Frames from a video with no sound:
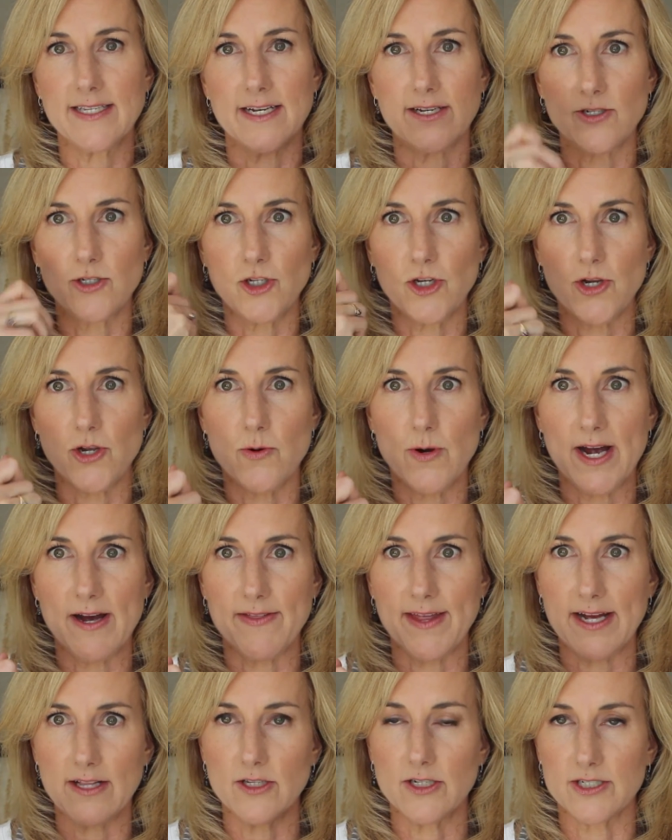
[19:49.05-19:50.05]
I'll show you how
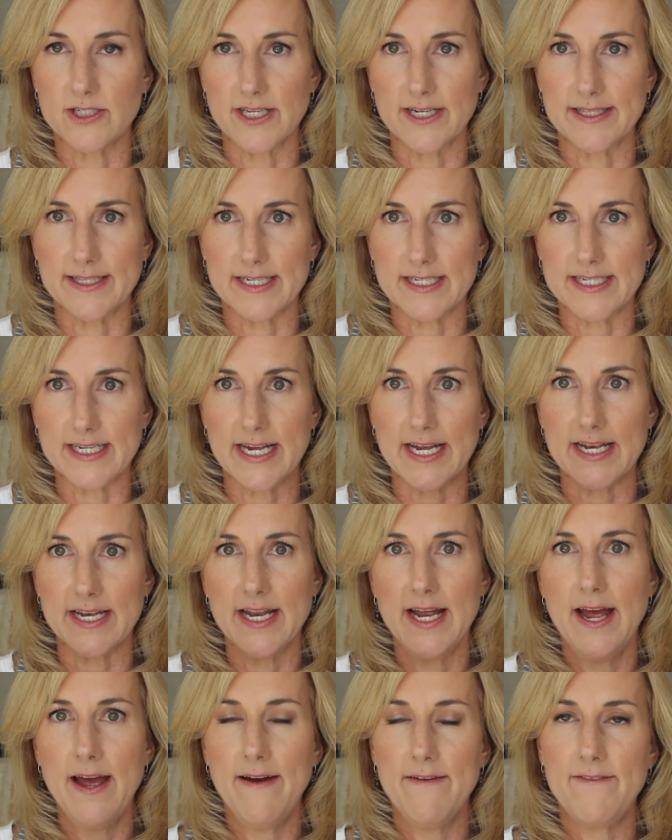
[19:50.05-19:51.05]
that looks on the skin
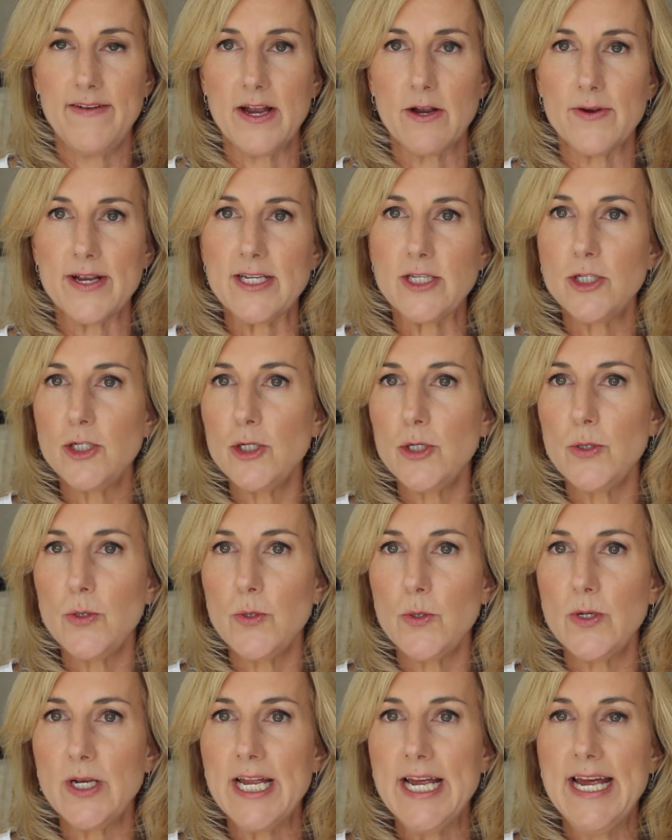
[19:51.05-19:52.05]
very
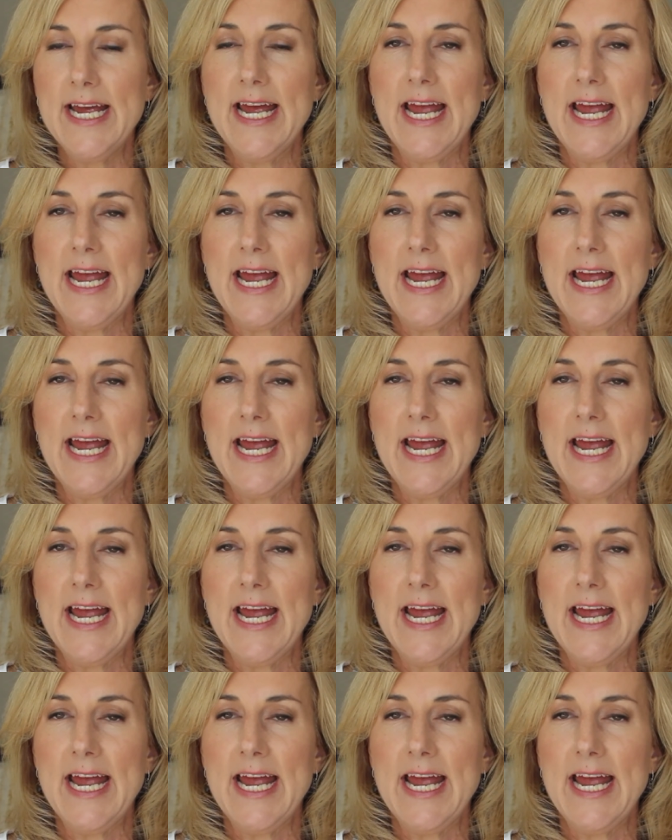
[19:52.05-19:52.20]
soon,